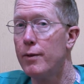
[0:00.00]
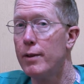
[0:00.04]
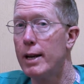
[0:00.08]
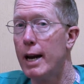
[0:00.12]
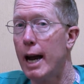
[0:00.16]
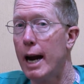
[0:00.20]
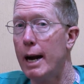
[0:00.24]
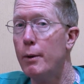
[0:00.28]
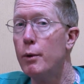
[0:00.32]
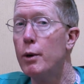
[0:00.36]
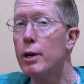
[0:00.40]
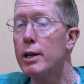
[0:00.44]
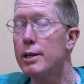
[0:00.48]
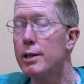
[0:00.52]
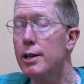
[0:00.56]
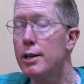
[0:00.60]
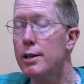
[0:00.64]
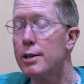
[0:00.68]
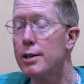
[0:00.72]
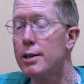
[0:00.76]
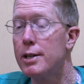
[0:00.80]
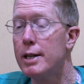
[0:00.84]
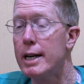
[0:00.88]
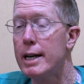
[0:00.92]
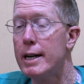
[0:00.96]
I went to
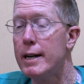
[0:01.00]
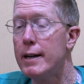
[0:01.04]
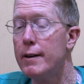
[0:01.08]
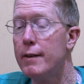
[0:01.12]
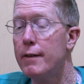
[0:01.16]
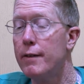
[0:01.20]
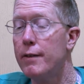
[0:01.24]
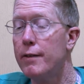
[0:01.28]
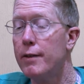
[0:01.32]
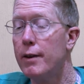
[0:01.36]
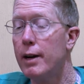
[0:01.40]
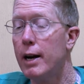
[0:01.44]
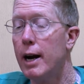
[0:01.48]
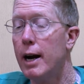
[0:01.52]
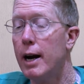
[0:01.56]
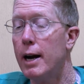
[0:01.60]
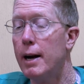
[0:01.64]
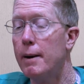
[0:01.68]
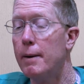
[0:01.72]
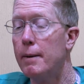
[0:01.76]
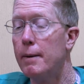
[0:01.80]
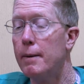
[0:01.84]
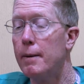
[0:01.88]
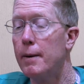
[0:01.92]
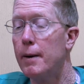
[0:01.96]
Steve
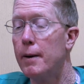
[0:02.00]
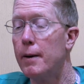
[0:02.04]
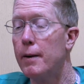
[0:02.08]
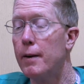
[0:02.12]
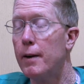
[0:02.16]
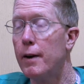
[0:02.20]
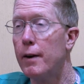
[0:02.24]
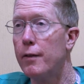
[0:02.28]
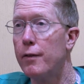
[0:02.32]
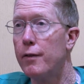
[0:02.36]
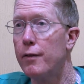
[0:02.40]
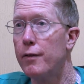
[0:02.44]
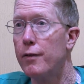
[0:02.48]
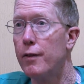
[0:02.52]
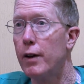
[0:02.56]
a